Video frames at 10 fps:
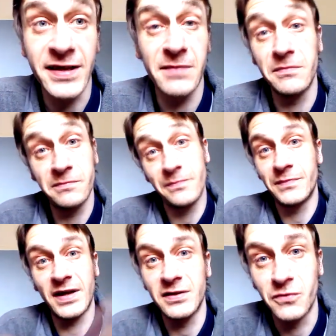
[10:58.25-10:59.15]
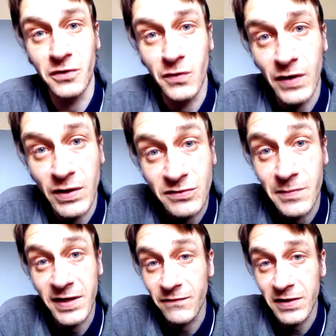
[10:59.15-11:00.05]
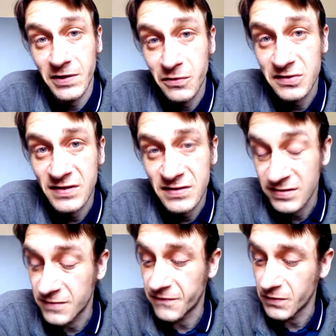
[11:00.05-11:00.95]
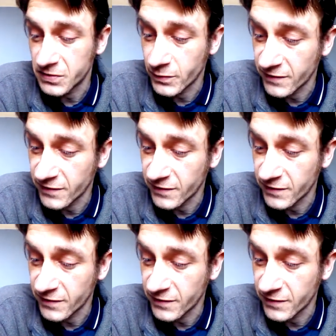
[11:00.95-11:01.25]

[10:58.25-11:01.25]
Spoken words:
I don't know how to make videos. This is the first one